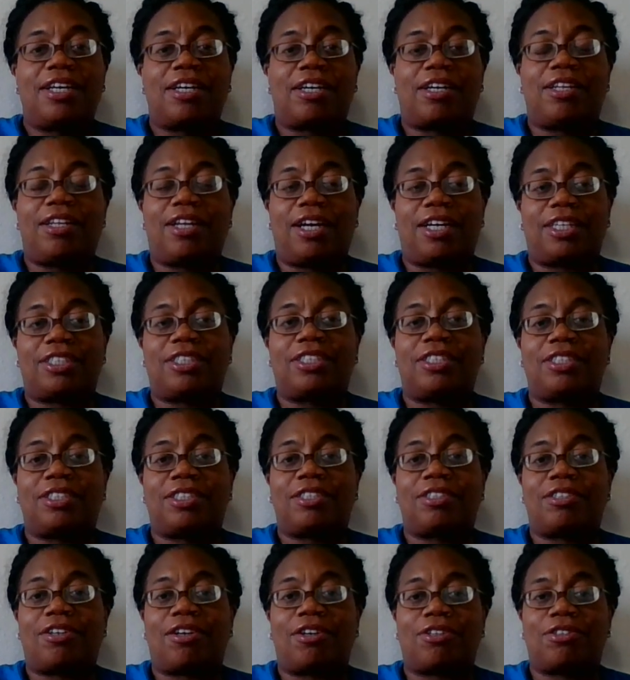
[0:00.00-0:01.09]
Colossians
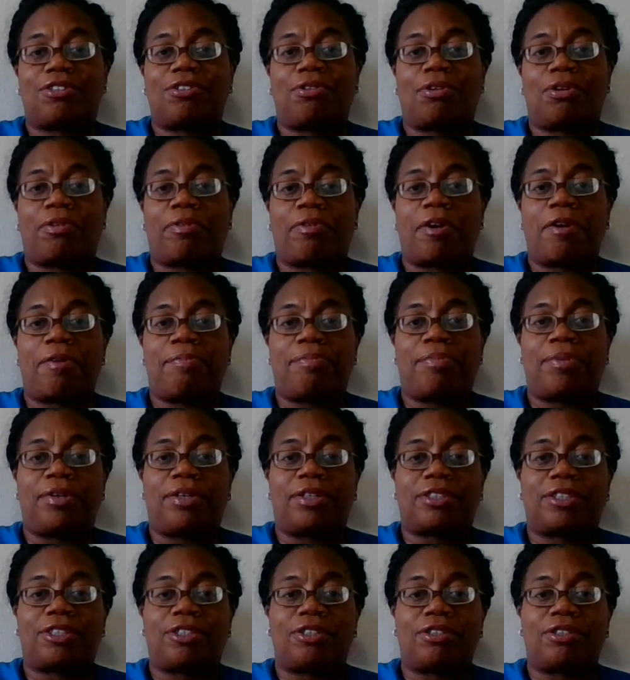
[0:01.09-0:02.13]
is also a great book